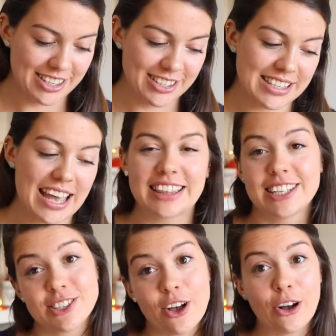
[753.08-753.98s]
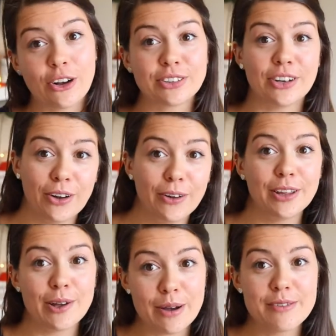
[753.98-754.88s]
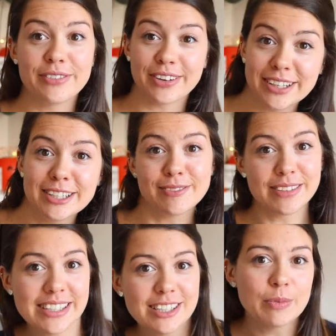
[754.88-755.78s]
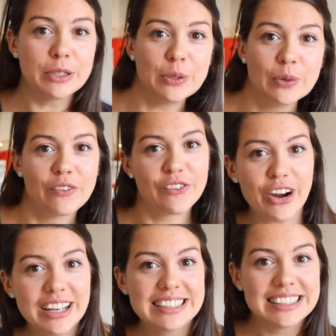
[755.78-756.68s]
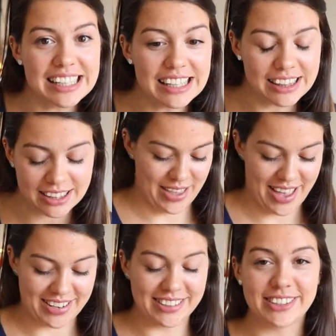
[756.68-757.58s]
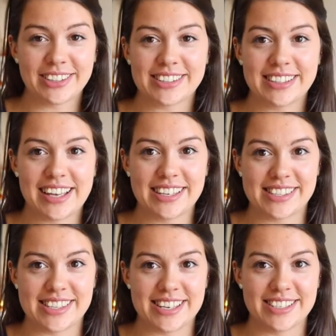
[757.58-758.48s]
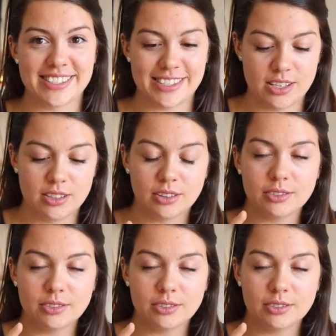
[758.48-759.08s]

It's like the song, all I want for Christmas is my two front teeth. And it looks like this.